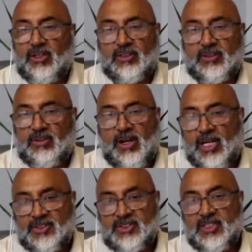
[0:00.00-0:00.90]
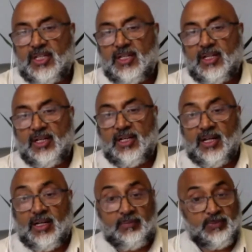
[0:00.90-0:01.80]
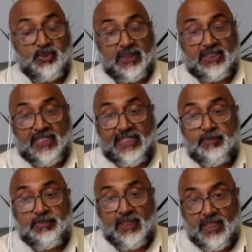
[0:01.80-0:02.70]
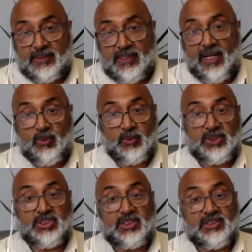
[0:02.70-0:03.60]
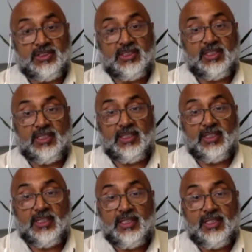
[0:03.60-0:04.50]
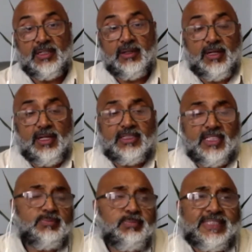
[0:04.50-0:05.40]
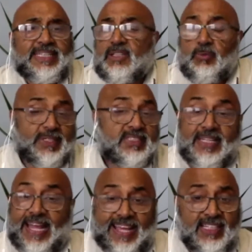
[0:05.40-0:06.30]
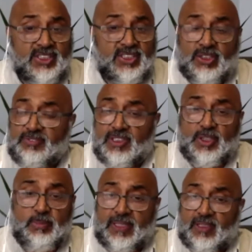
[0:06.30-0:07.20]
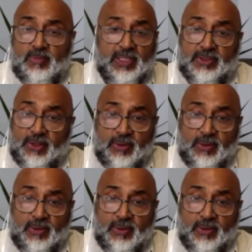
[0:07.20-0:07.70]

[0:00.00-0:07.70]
across, especially up in Ladakh, which is it's basically the western edge of the Tibetan plateau.